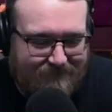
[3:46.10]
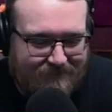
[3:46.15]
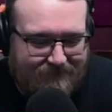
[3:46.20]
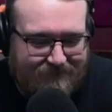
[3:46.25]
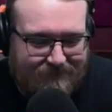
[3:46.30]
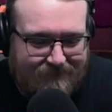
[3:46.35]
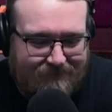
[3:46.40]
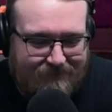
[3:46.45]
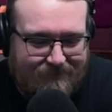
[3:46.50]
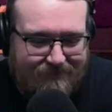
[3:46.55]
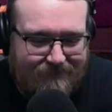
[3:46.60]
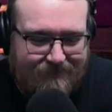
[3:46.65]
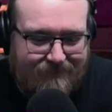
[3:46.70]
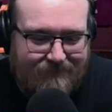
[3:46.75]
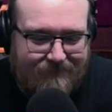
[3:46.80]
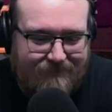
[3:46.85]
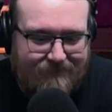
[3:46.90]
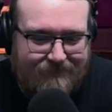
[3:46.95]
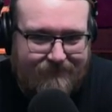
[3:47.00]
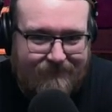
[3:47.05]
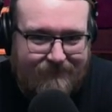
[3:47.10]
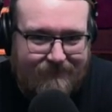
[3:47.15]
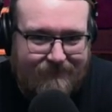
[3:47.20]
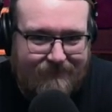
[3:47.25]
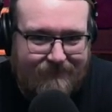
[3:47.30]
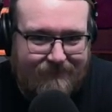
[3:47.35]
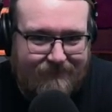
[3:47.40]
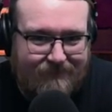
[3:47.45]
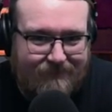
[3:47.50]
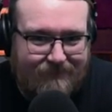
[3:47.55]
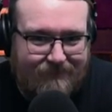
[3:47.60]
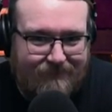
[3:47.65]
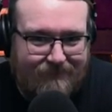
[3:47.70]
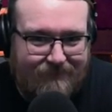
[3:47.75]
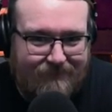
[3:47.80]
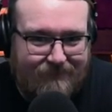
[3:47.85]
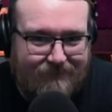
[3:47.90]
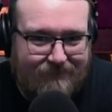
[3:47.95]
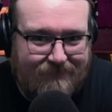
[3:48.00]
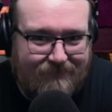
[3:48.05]

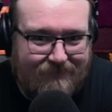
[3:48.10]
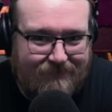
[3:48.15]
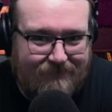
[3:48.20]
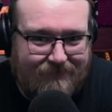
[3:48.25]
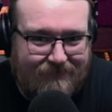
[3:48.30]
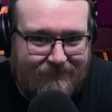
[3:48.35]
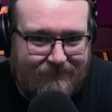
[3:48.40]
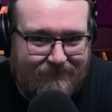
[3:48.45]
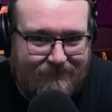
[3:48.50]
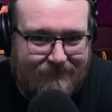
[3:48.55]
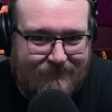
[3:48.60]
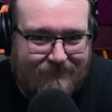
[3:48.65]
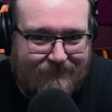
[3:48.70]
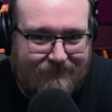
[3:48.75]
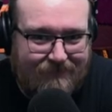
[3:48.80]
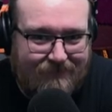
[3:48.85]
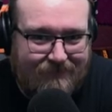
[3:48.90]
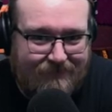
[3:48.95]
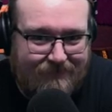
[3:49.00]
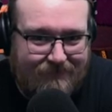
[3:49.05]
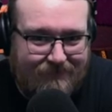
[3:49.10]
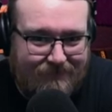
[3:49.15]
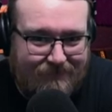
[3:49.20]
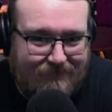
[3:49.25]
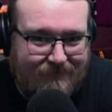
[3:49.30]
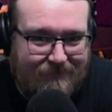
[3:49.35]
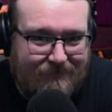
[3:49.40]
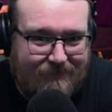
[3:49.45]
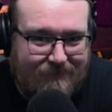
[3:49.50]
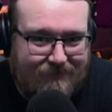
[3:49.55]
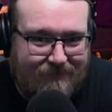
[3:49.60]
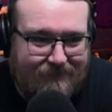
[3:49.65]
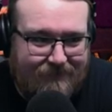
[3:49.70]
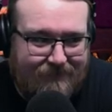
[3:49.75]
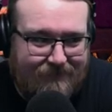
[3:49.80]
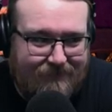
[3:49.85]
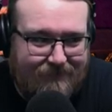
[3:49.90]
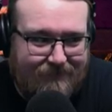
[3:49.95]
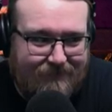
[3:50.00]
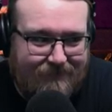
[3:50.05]

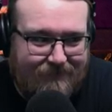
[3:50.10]
No words are spoken by the person on screen.